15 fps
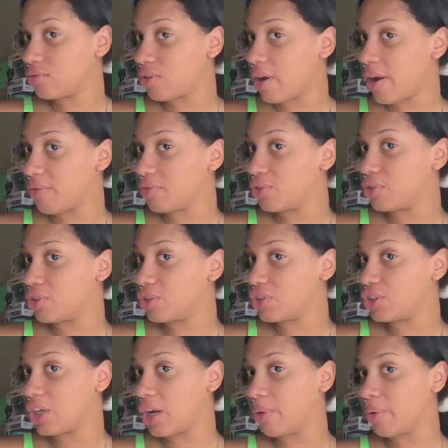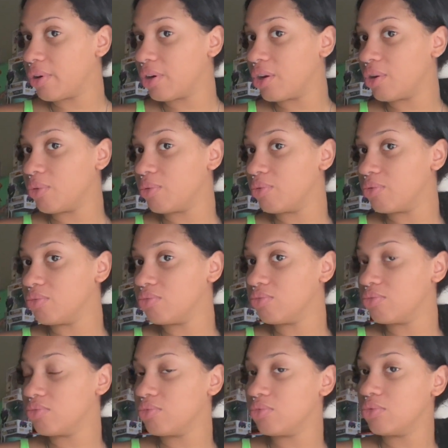after a shower and
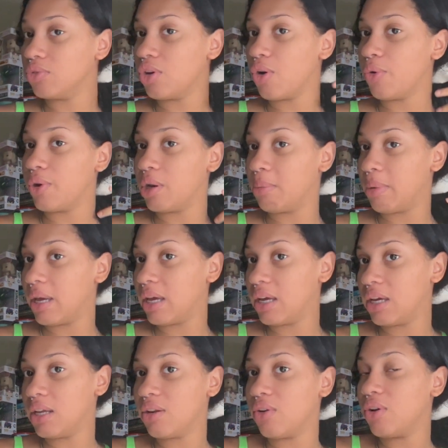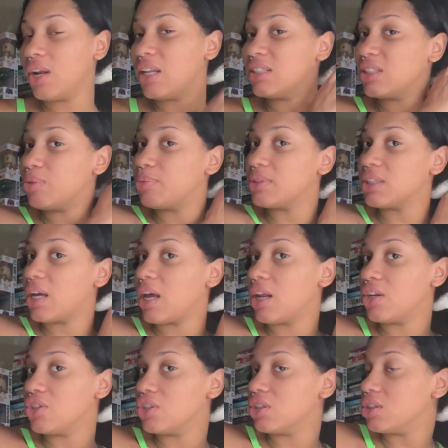going to bed. All I did was kind of
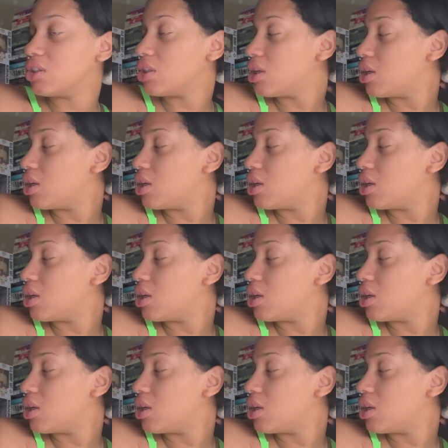just